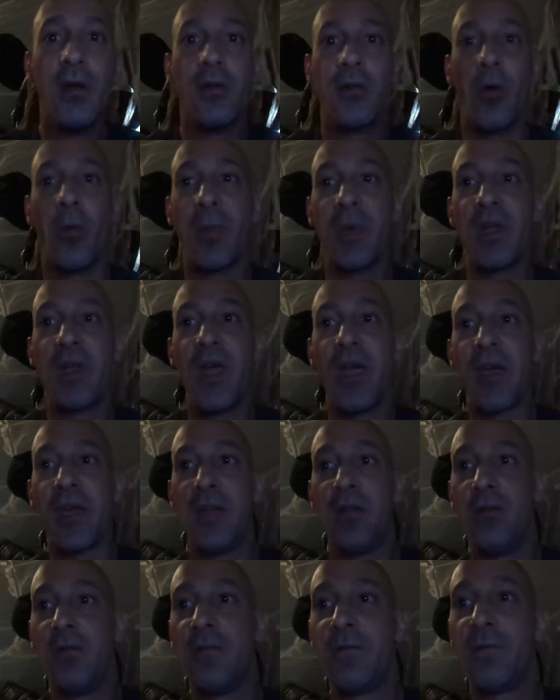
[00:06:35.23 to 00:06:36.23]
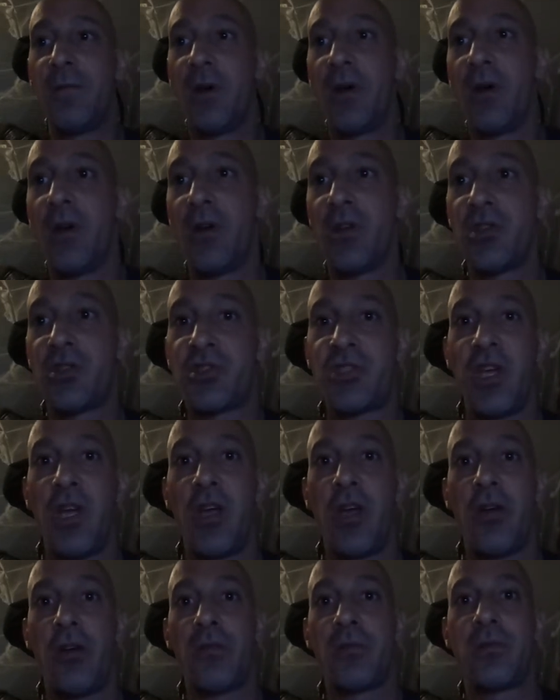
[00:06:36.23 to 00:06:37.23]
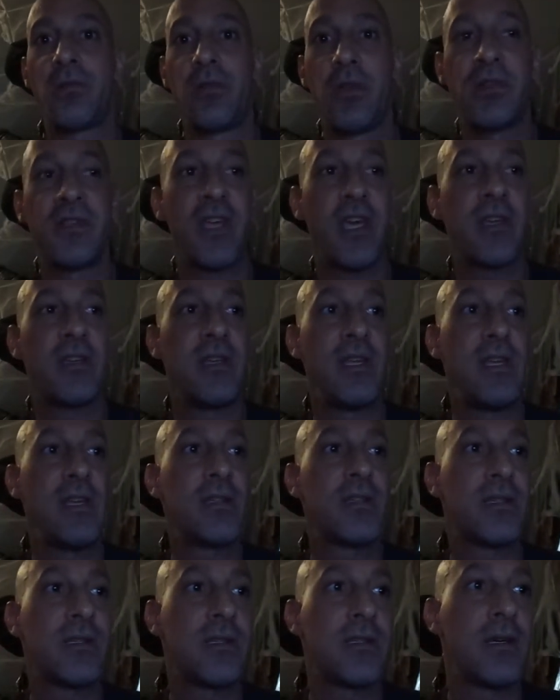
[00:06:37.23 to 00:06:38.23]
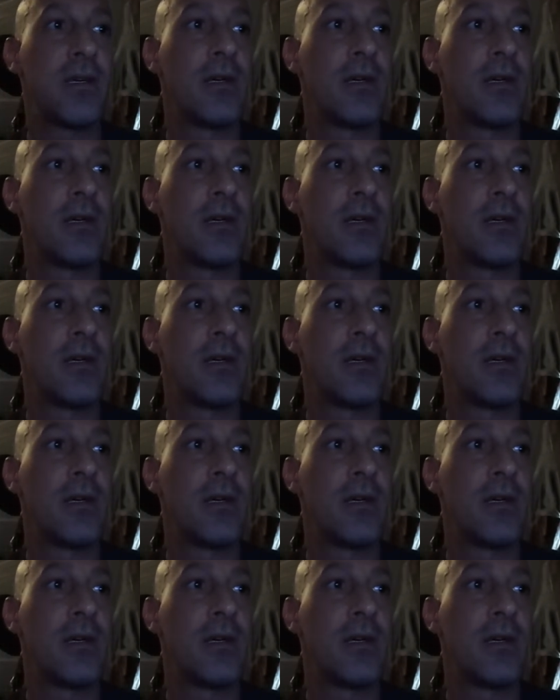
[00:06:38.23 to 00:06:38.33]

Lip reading: Don't be negative, share your techniques,